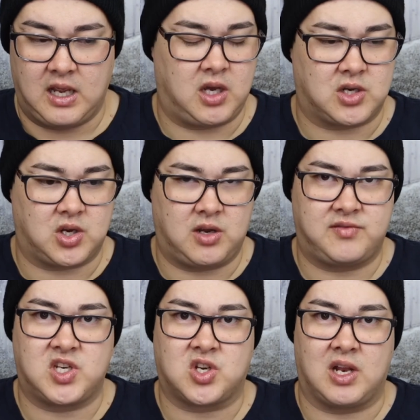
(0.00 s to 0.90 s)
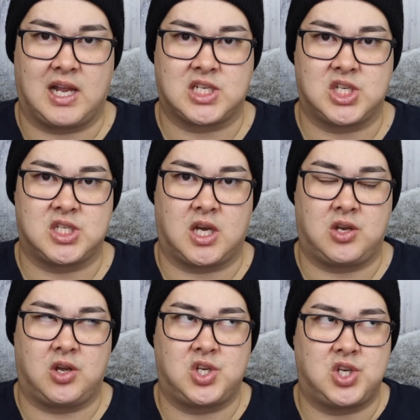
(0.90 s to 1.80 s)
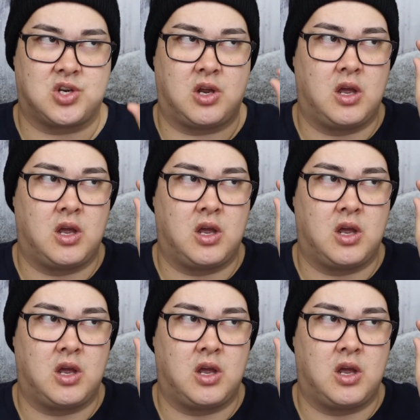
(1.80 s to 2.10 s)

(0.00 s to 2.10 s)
I don't know if she's got lashes. I know she's got